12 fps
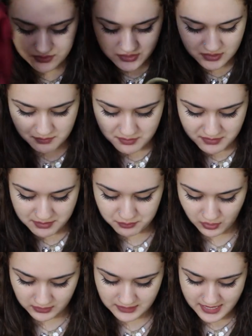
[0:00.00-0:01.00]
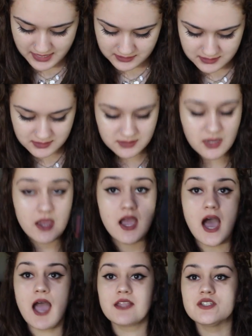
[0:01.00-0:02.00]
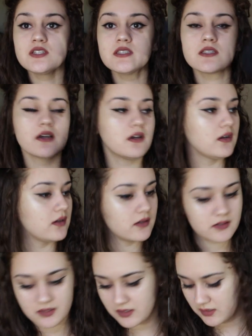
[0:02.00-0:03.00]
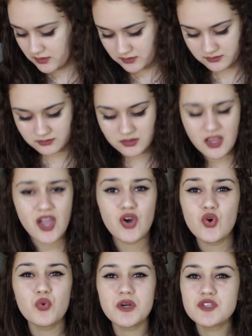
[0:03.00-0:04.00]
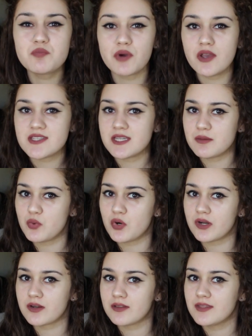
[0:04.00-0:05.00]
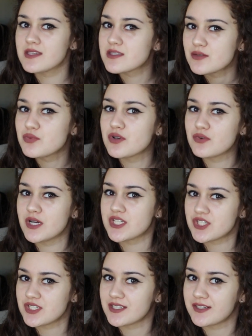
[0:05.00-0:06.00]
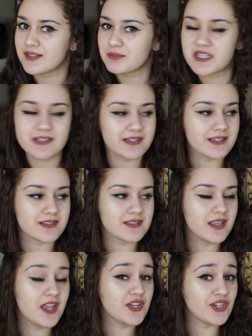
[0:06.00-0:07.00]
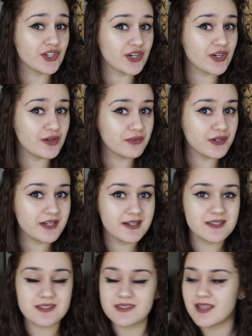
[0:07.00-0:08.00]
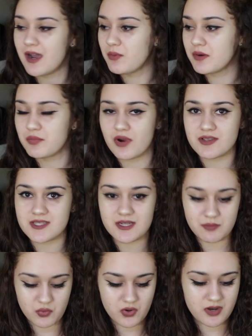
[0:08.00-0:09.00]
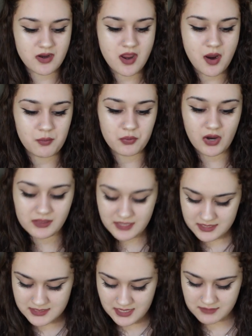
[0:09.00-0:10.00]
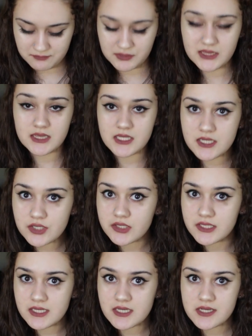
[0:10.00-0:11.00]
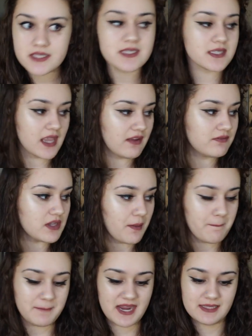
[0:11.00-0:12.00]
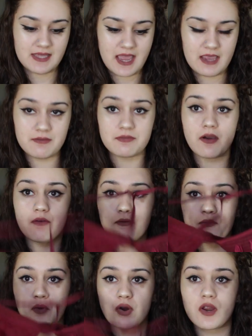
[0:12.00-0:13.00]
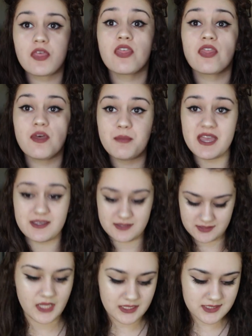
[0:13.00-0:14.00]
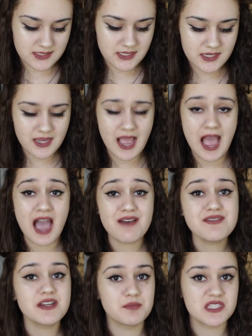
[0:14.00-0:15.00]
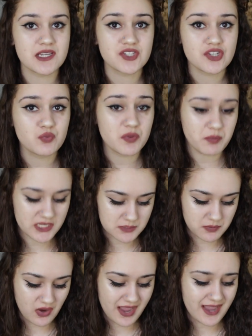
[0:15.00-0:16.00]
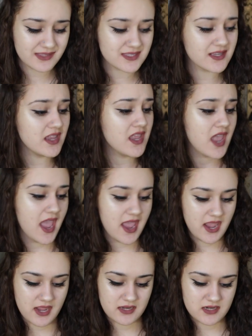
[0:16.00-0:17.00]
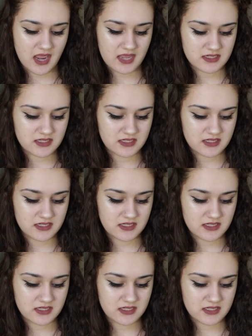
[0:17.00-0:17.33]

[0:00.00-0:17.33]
are some of my bralettes. I just, oh god. Who wears bras anymore? That's the real question here. Because your girl over here does not wear bras anymore. Bralettes have literally saved my life for the best. Next thing, I have an obsession with baseball hats, and I